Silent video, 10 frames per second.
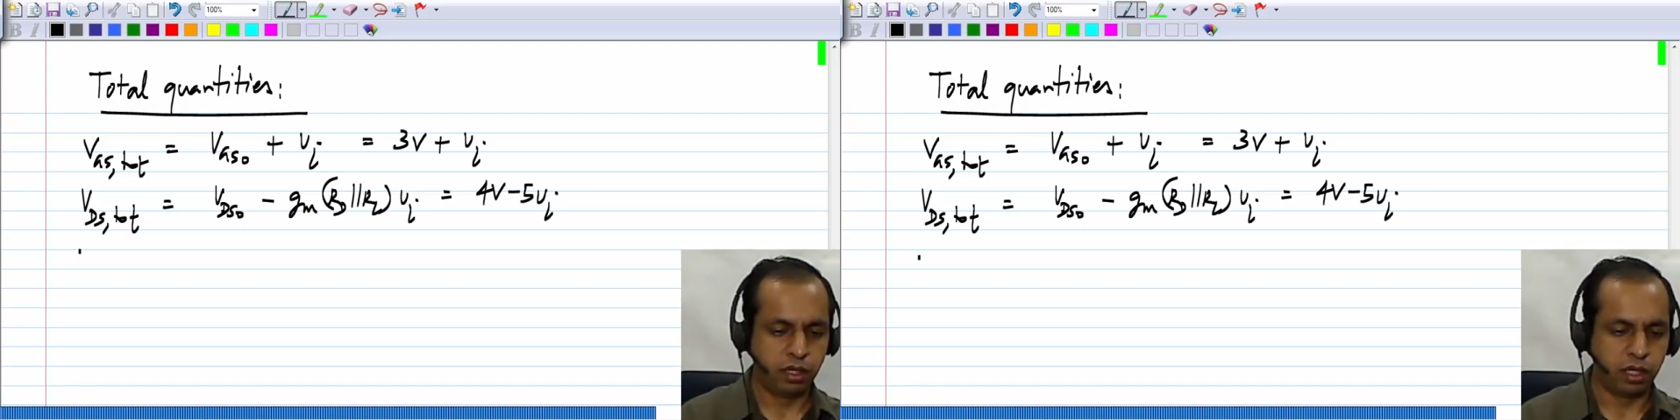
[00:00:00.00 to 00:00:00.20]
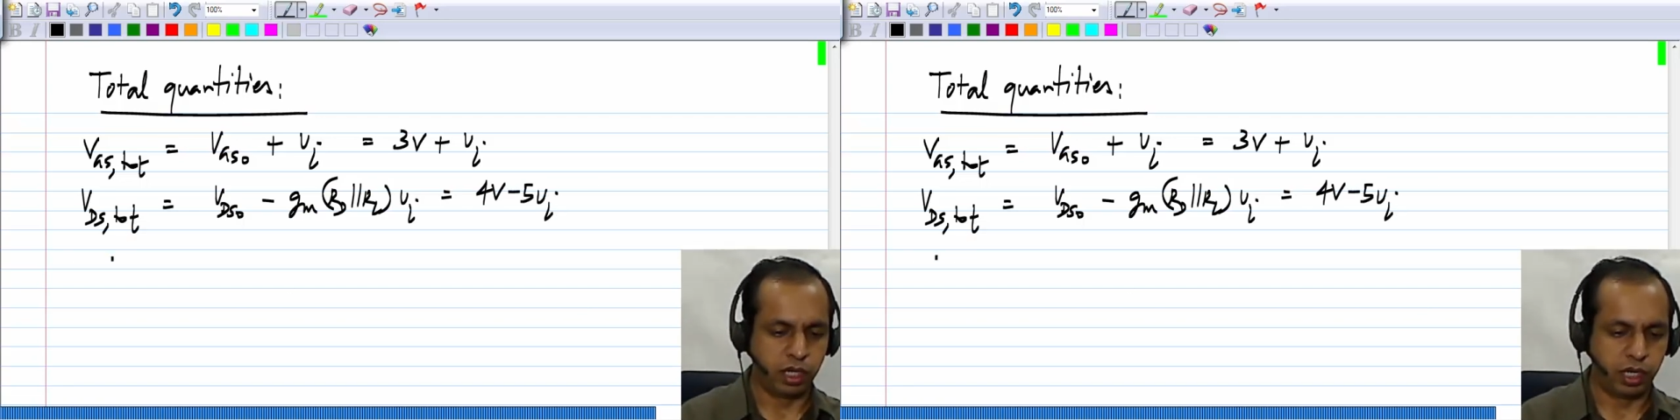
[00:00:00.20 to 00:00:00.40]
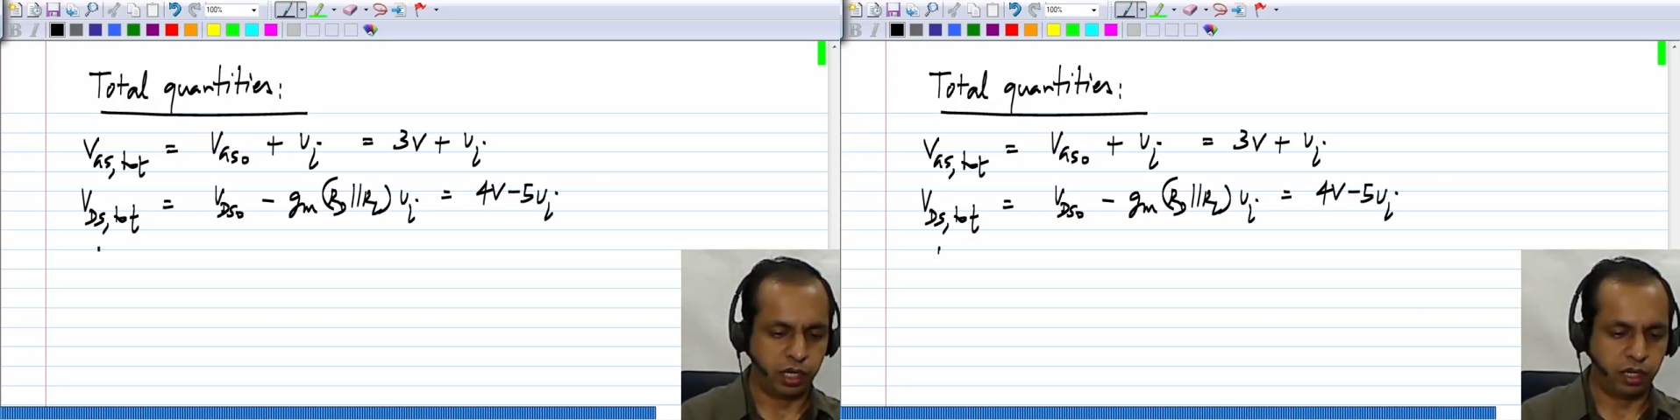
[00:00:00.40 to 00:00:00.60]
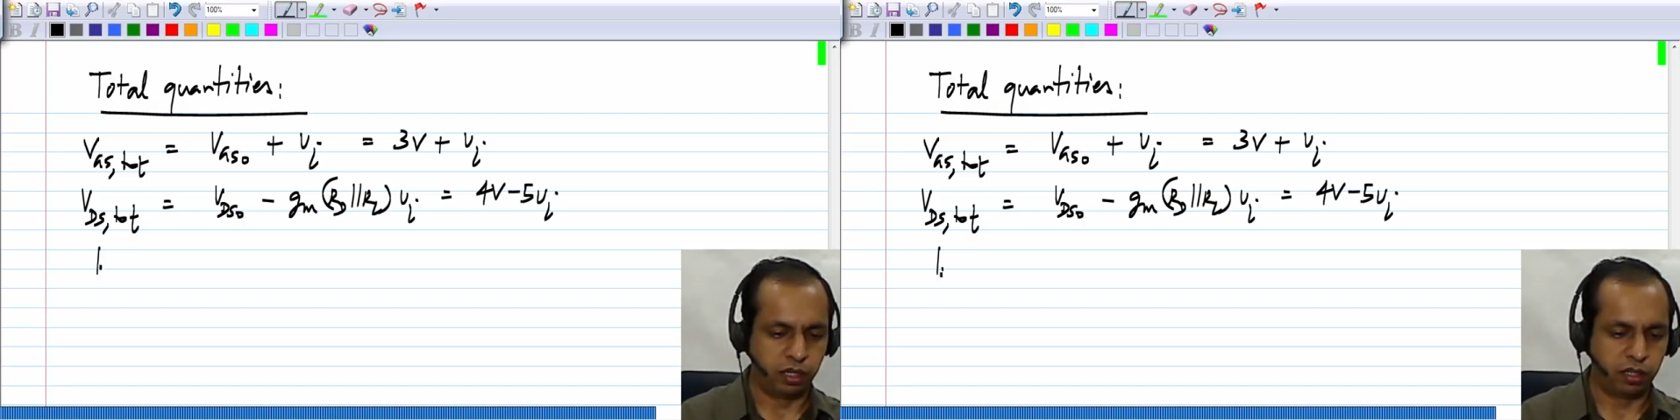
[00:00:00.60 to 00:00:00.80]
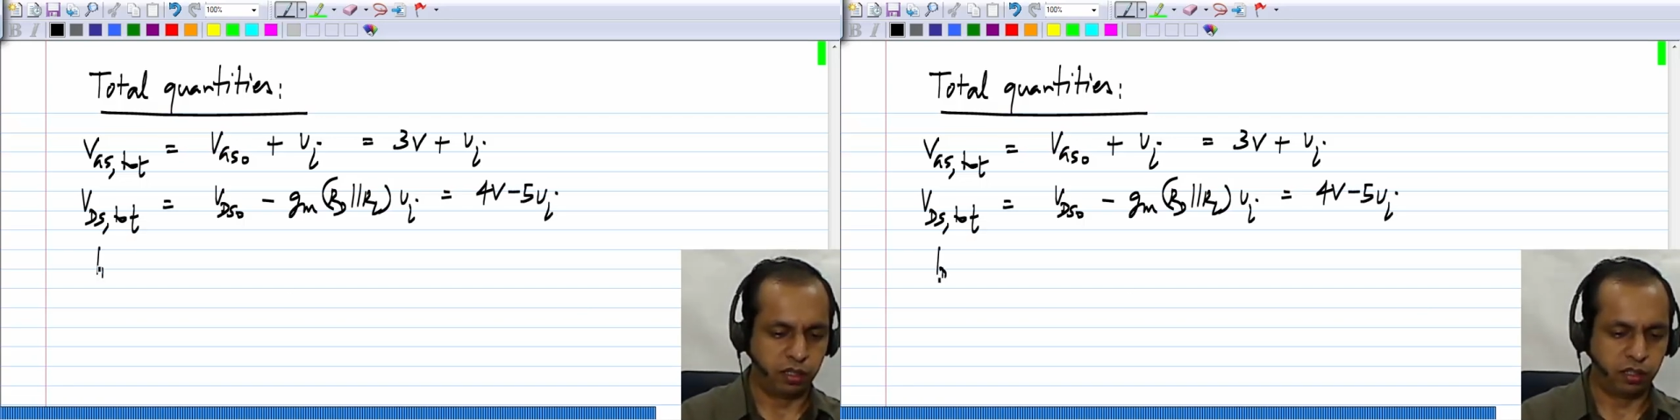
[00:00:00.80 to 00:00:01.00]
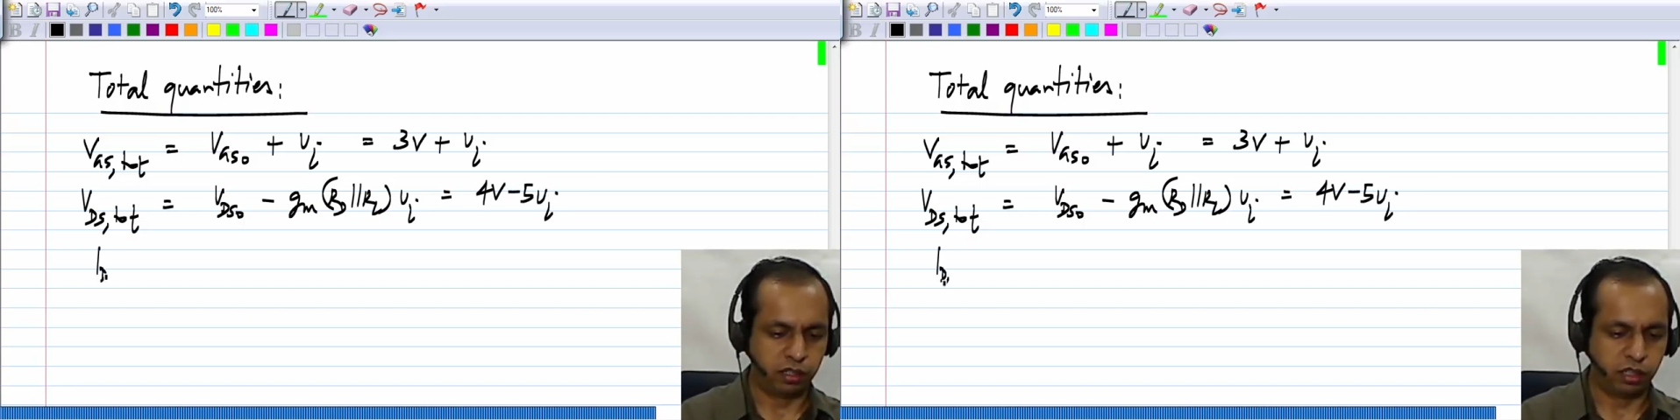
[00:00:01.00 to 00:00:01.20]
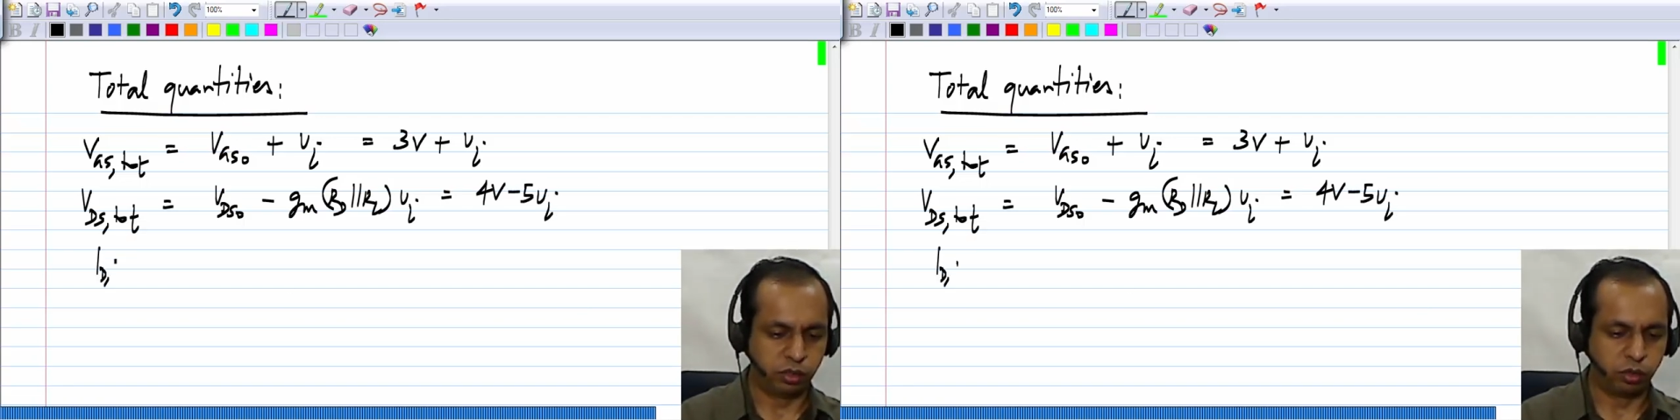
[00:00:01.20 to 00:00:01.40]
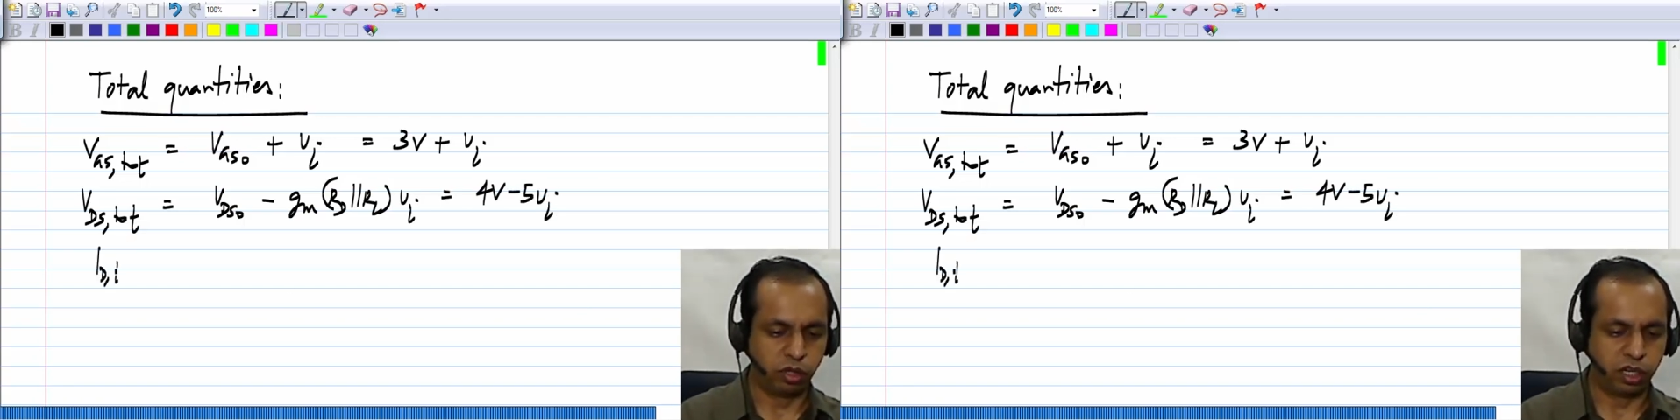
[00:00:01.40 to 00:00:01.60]
And the
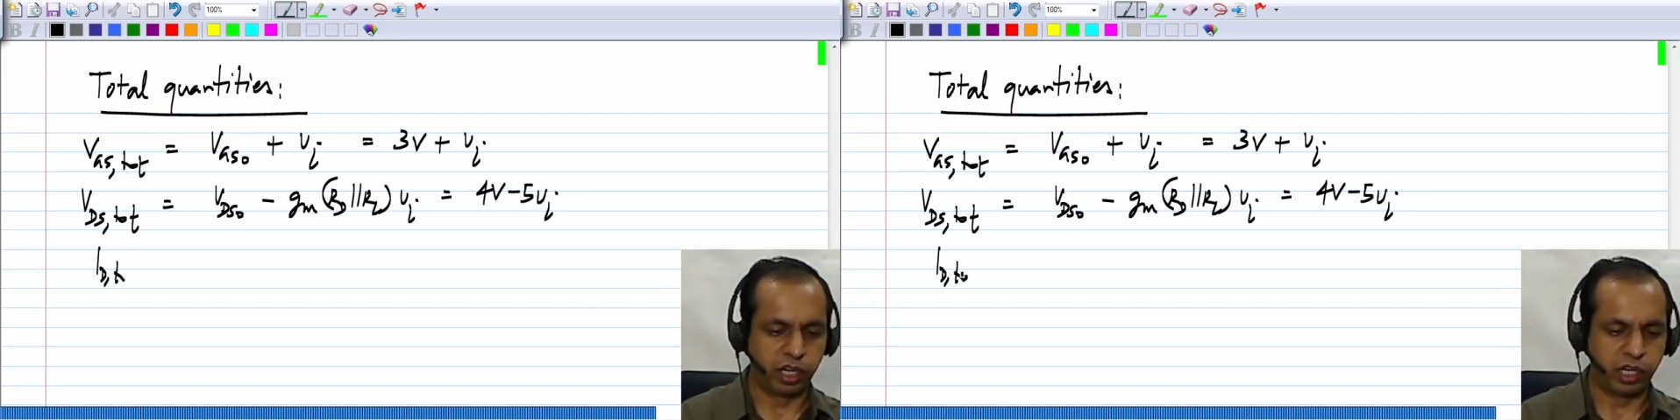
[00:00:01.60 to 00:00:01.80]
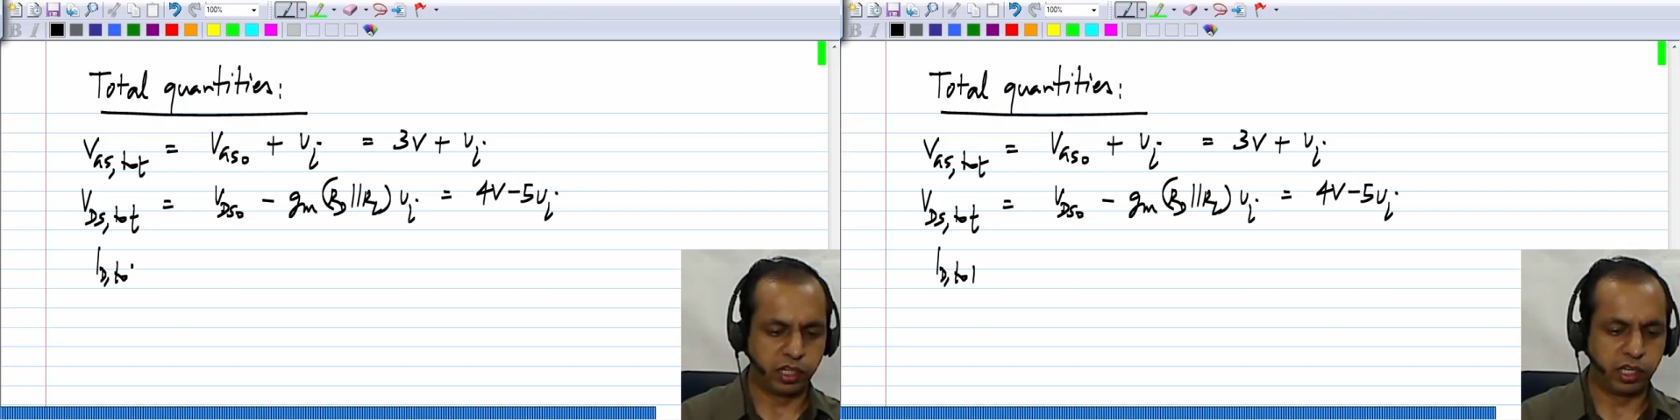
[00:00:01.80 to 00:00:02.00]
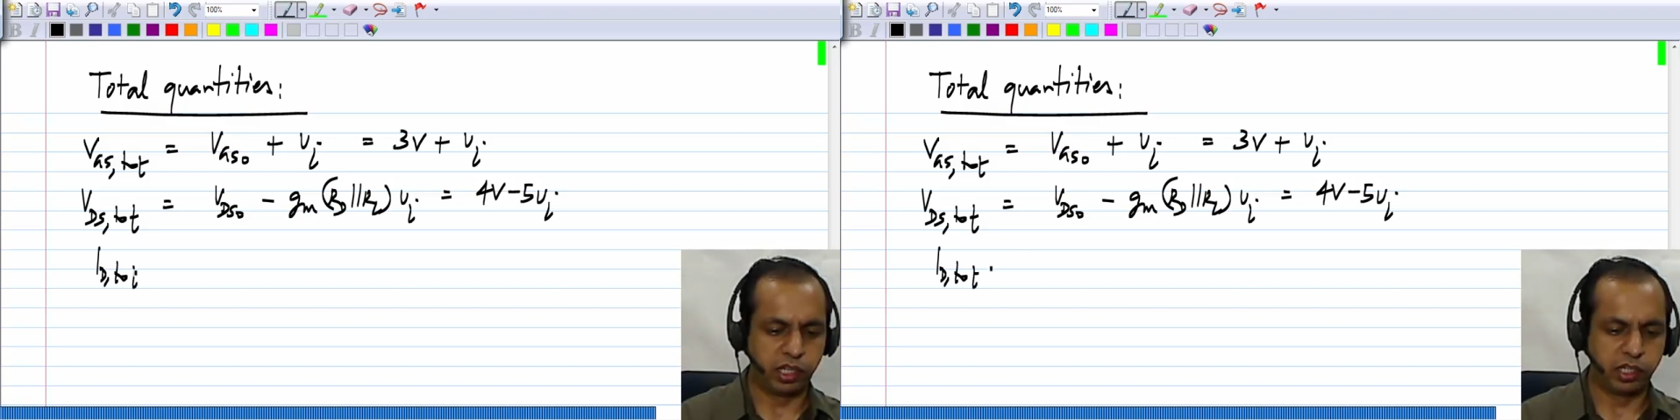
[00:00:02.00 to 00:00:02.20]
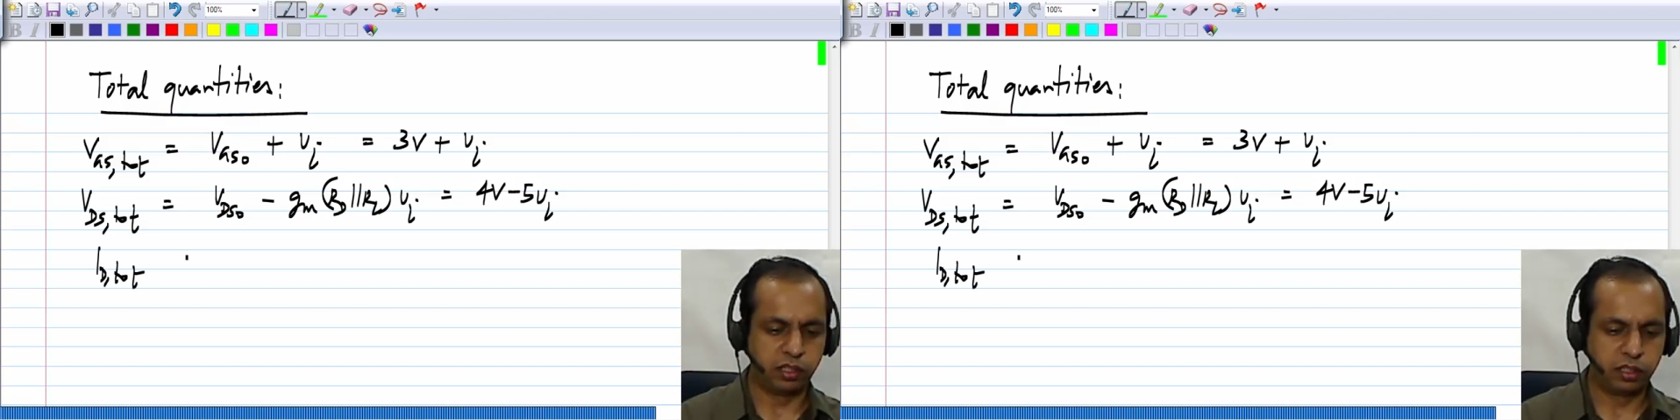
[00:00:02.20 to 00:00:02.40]
total drain current